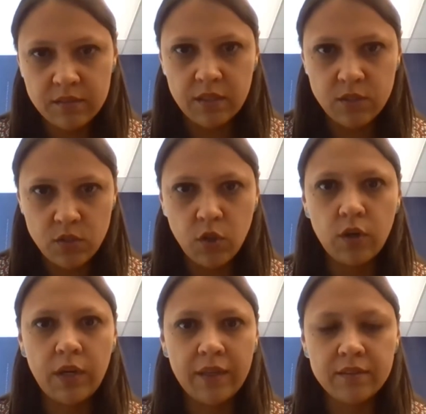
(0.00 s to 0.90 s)

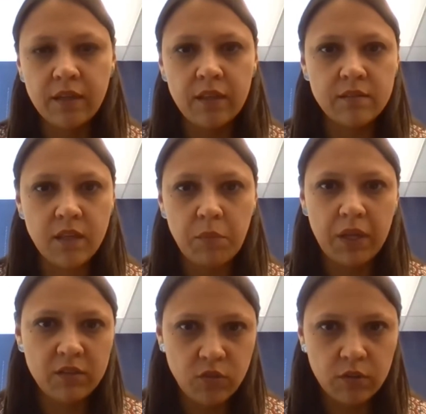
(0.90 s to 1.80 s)
the
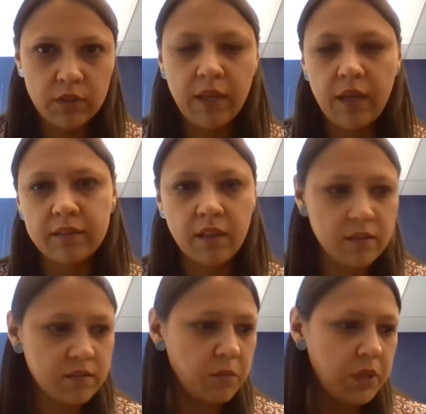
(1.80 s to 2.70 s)

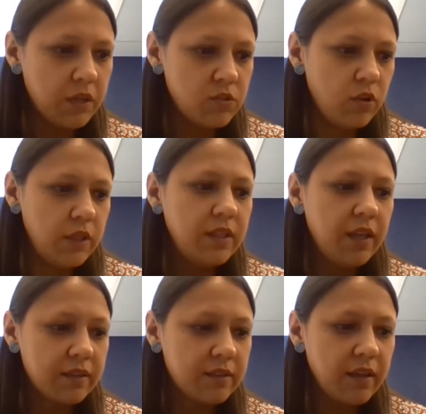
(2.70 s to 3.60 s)
distinction between
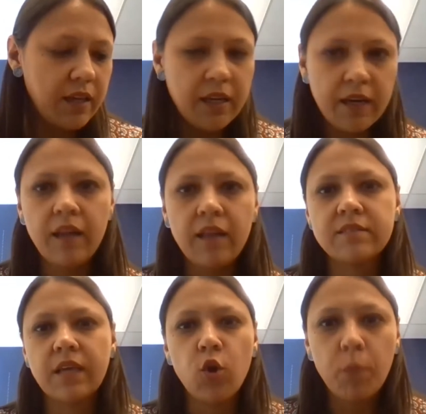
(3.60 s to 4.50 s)
direct and
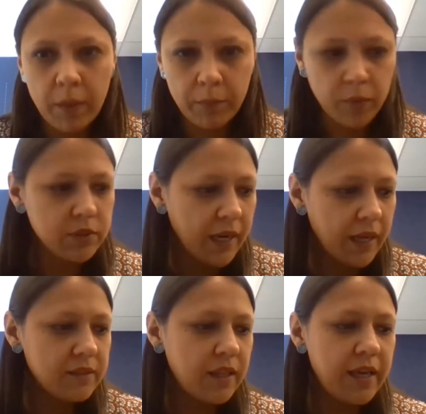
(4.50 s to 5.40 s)
indirect
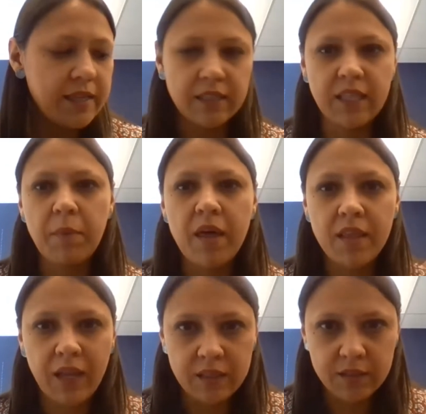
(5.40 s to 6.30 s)
discrimination,
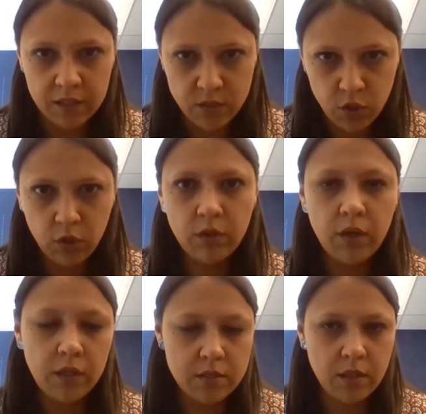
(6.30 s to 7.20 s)
what
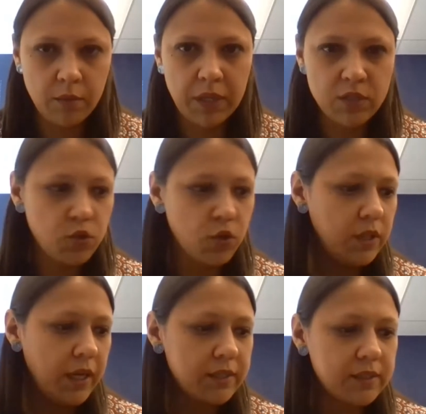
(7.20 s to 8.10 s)
prevails is the
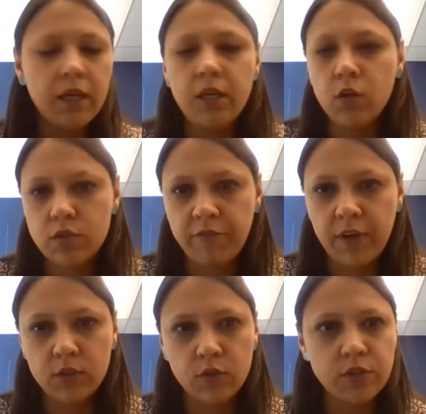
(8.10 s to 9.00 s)
intention in
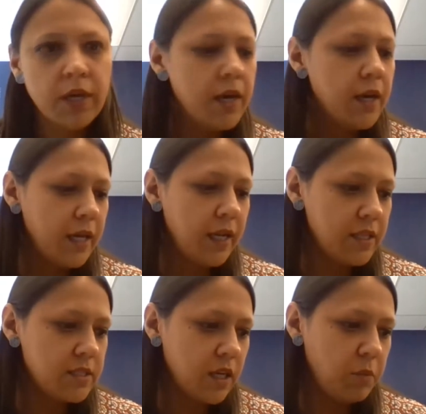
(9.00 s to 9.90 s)
direct
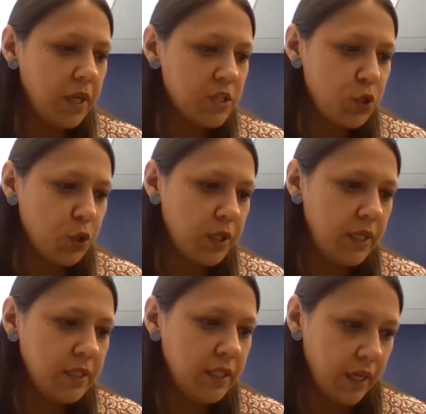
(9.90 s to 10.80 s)
discrimination and the
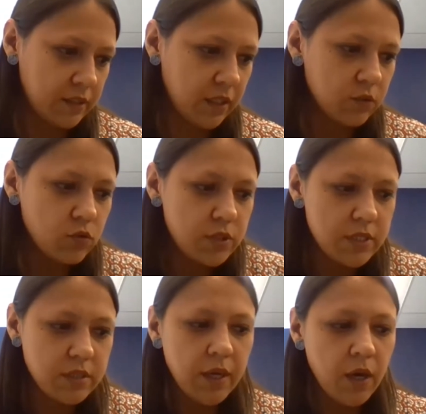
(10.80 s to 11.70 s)
effects in
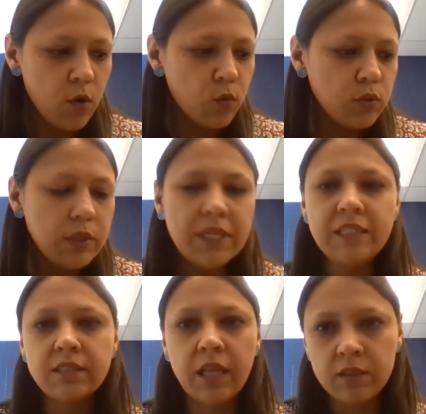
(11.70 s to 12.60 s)
indirect
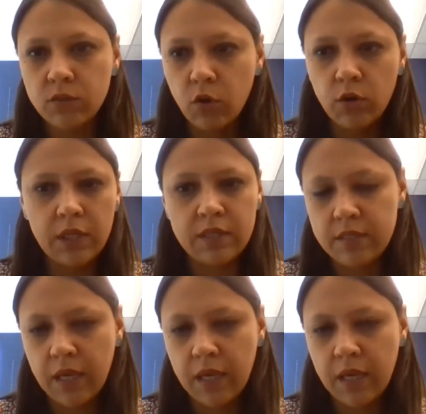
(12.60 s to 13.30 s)
discrimination. So